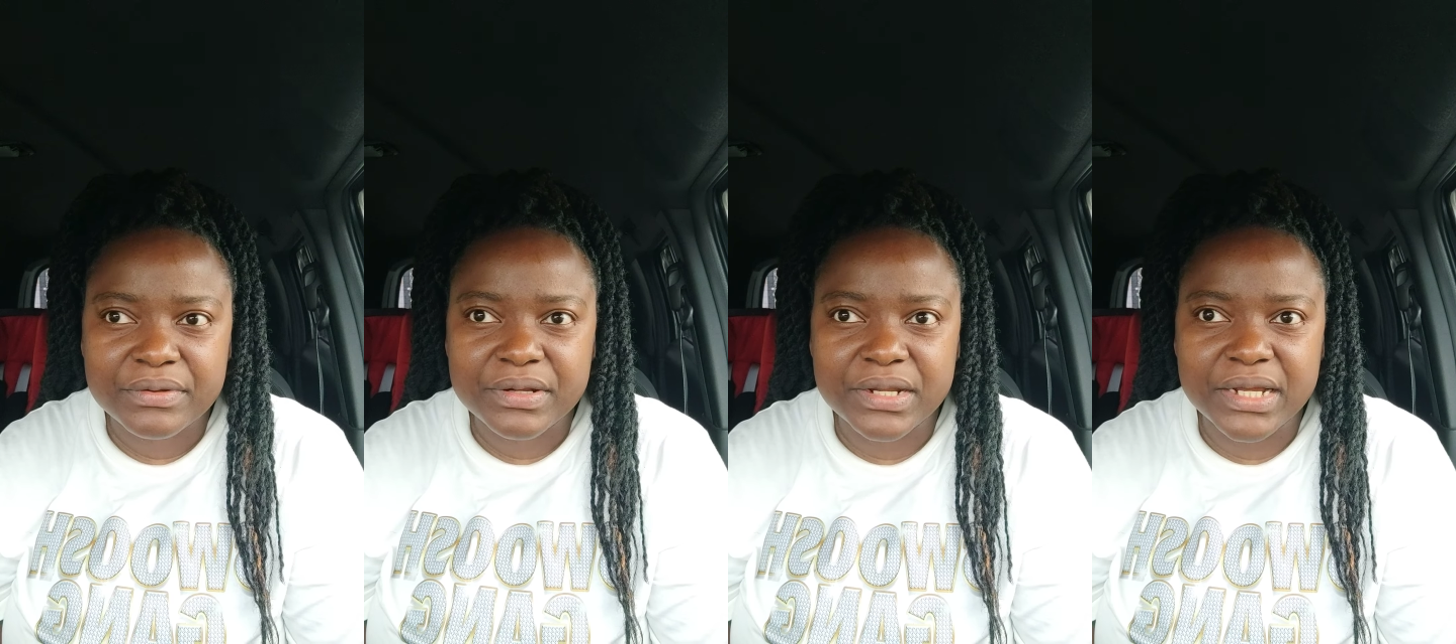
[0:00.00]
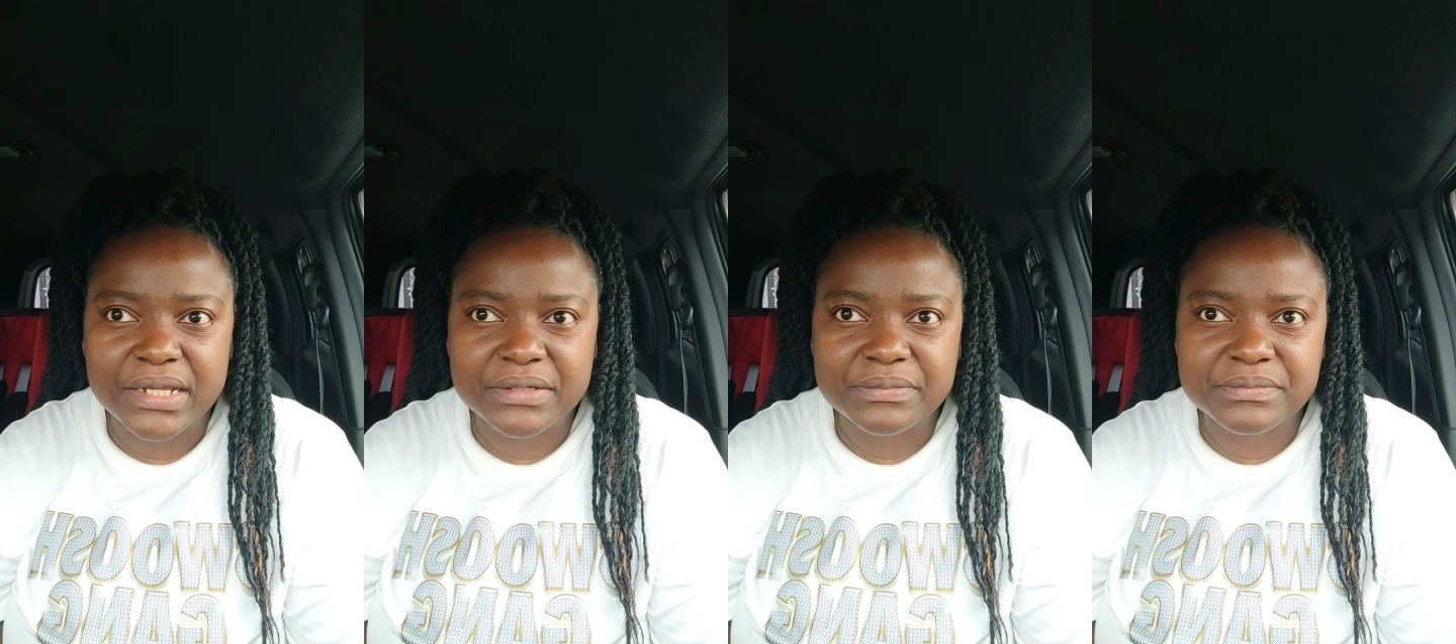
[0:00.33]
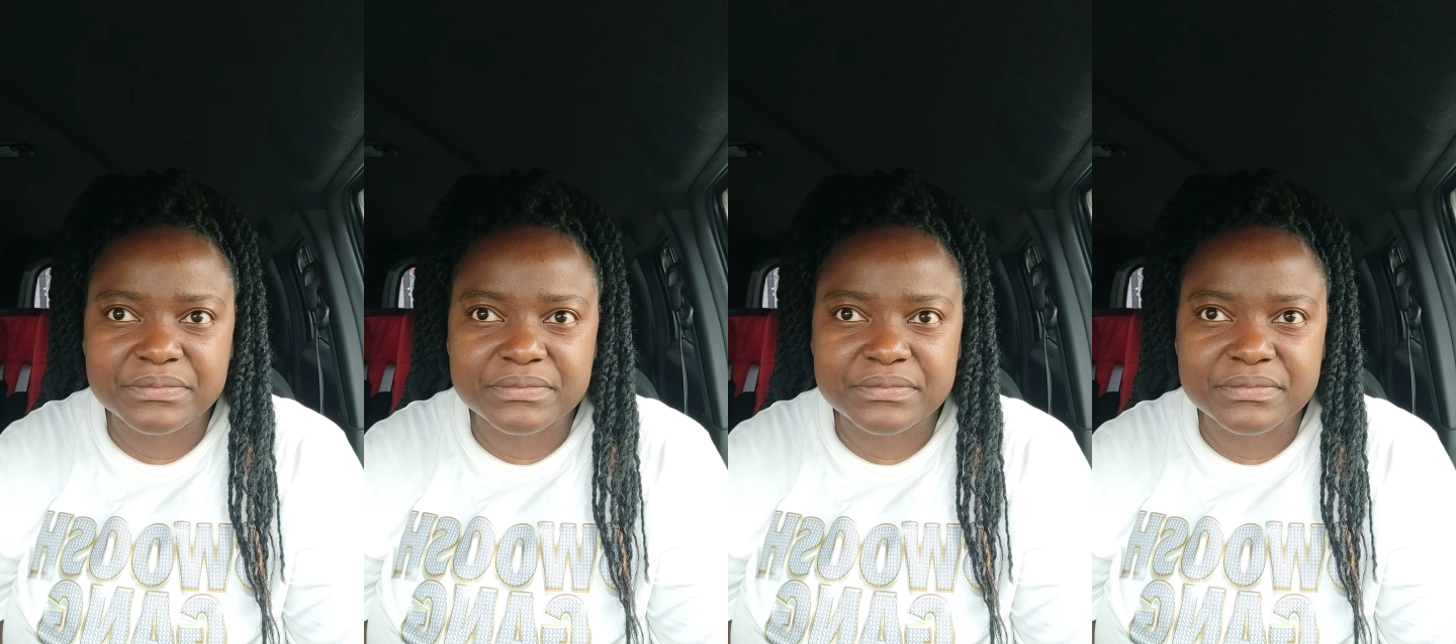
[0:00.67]
Like,
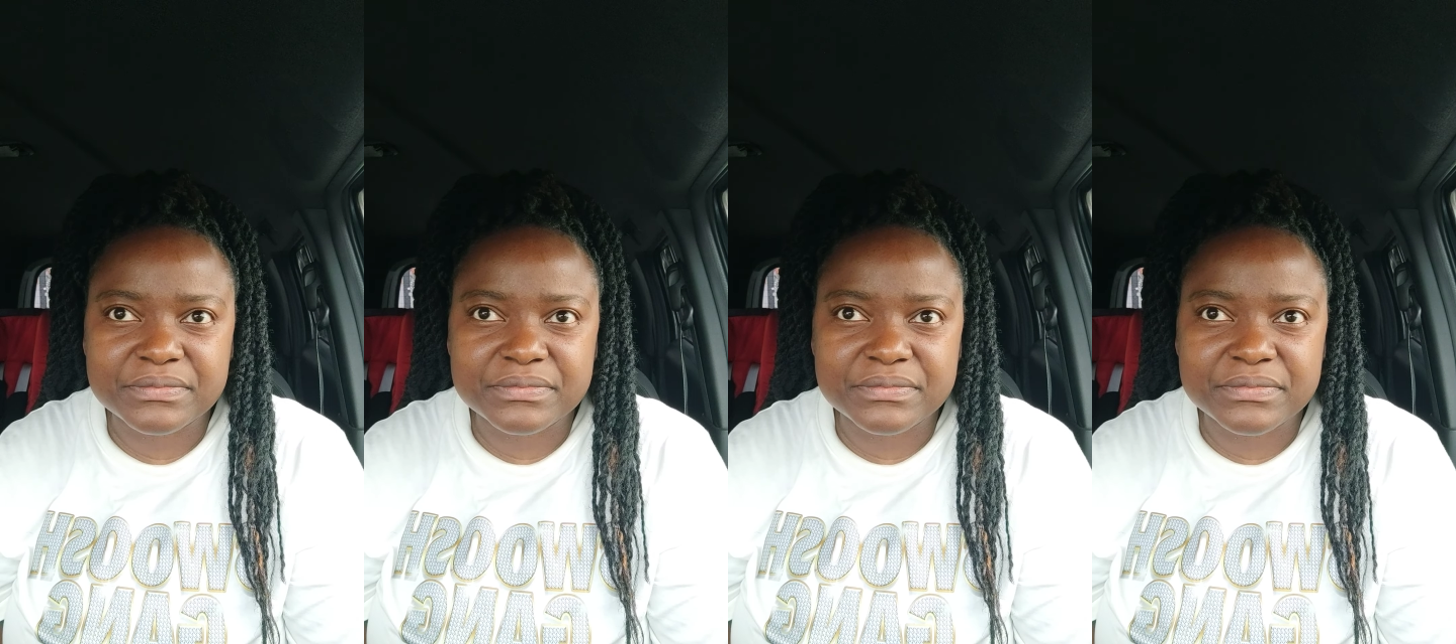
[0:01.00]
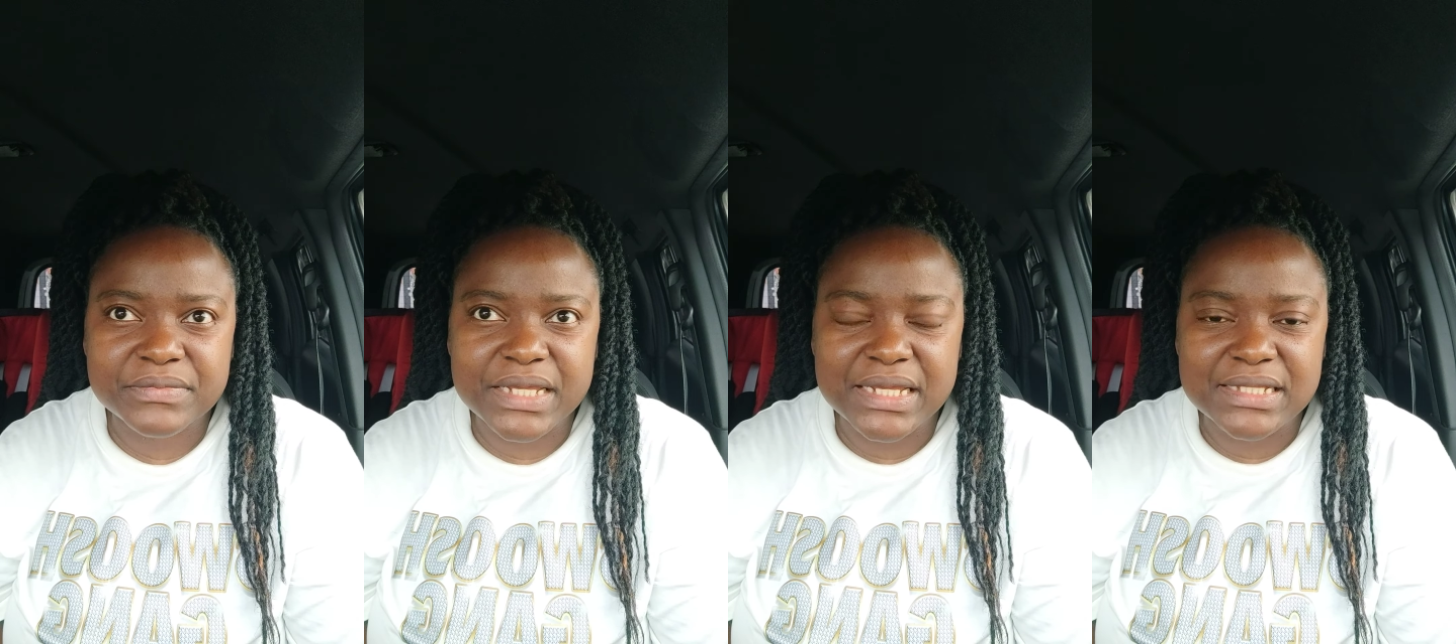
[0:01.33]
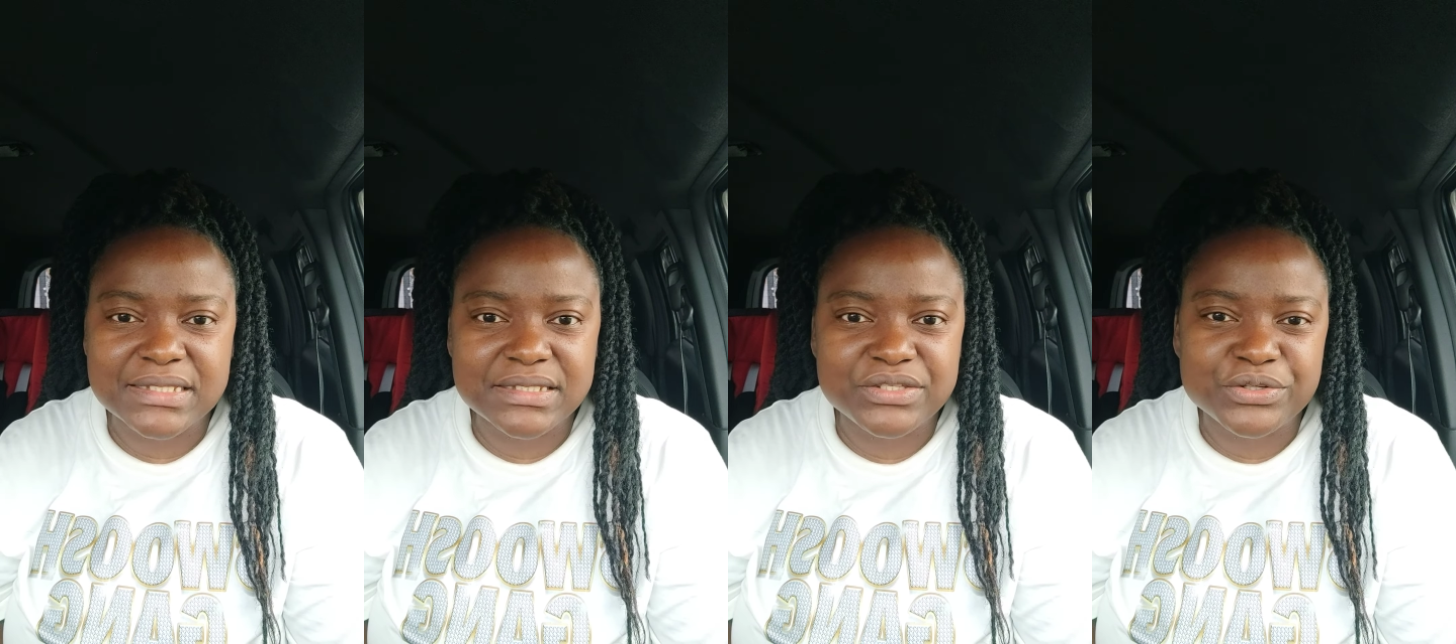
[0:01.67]

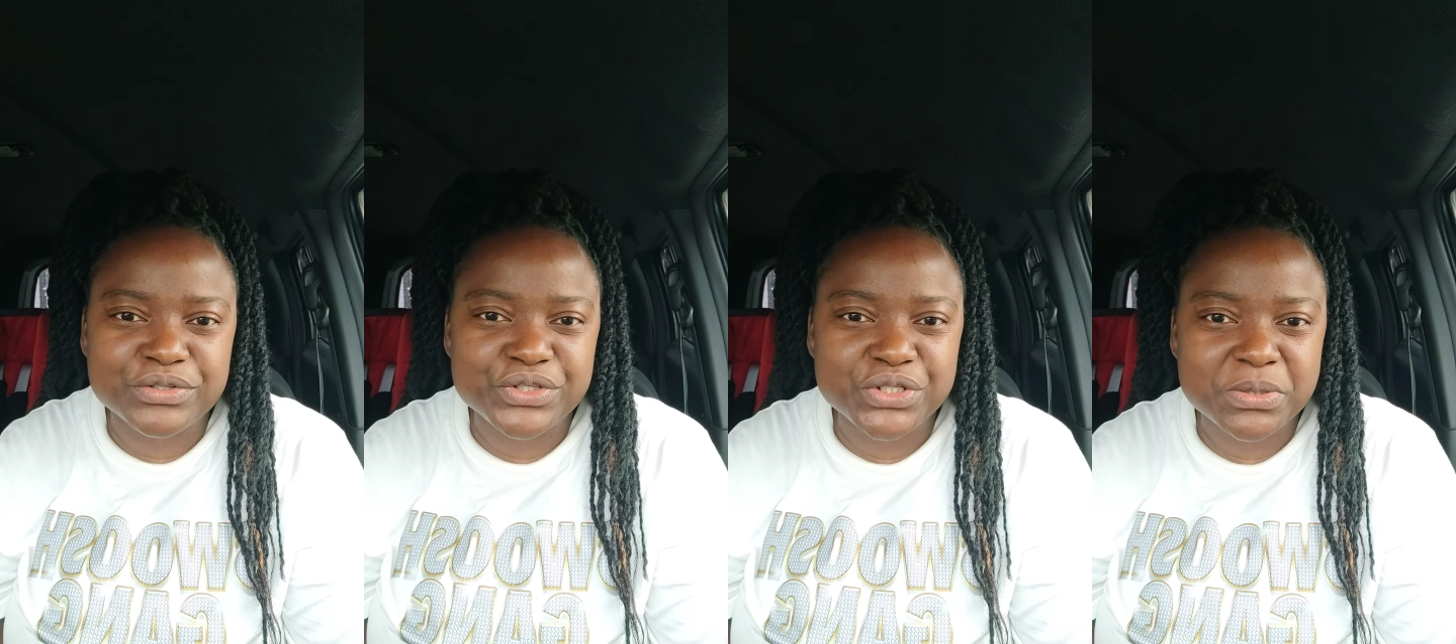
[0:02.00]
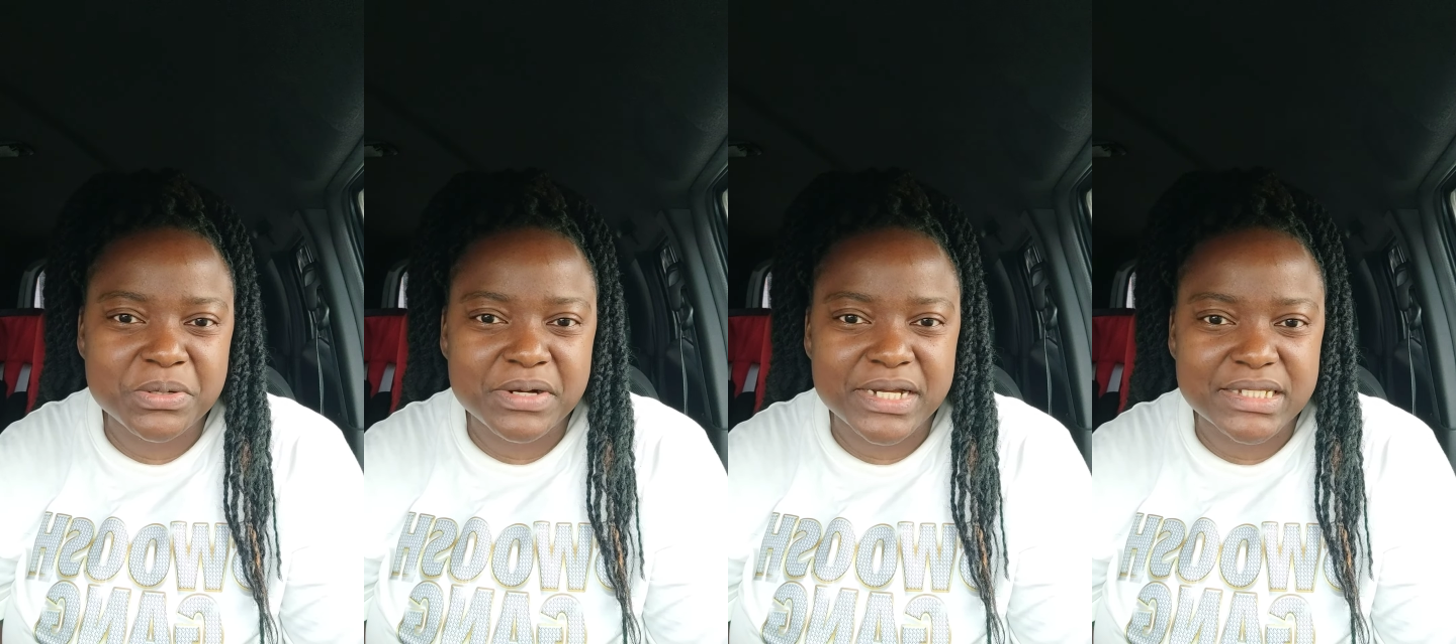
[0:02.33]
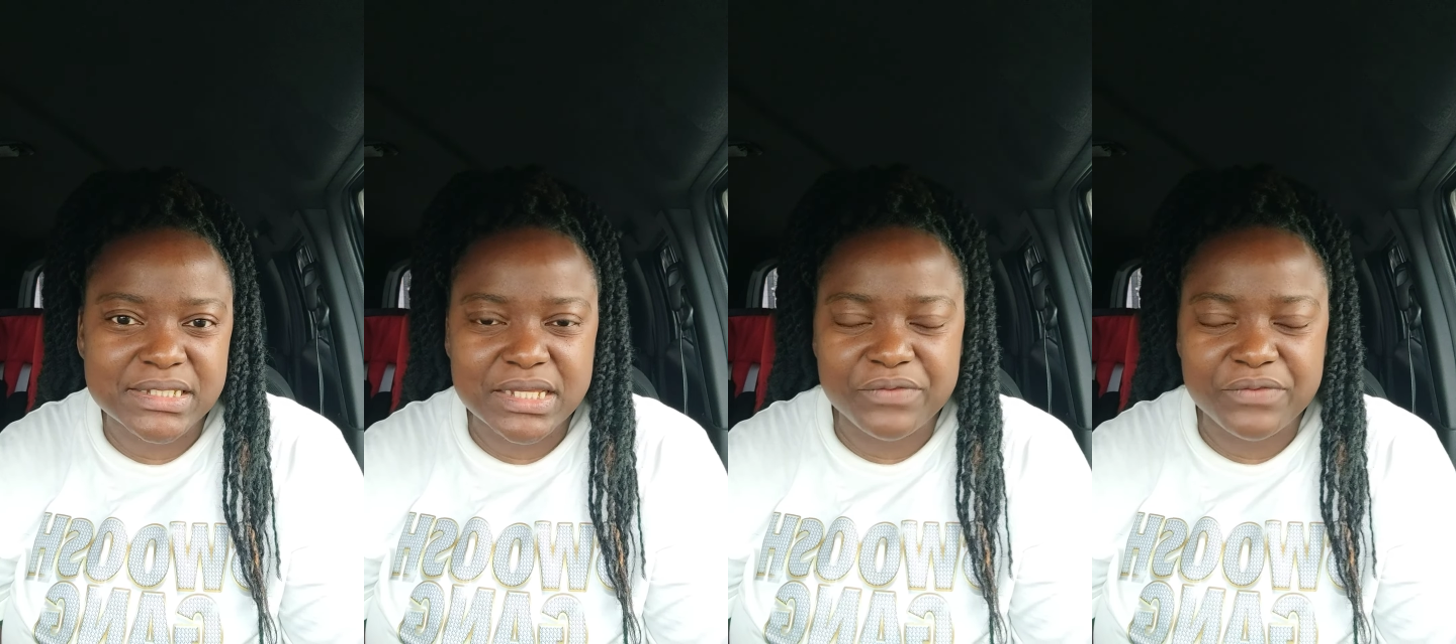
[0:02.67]
it's your choice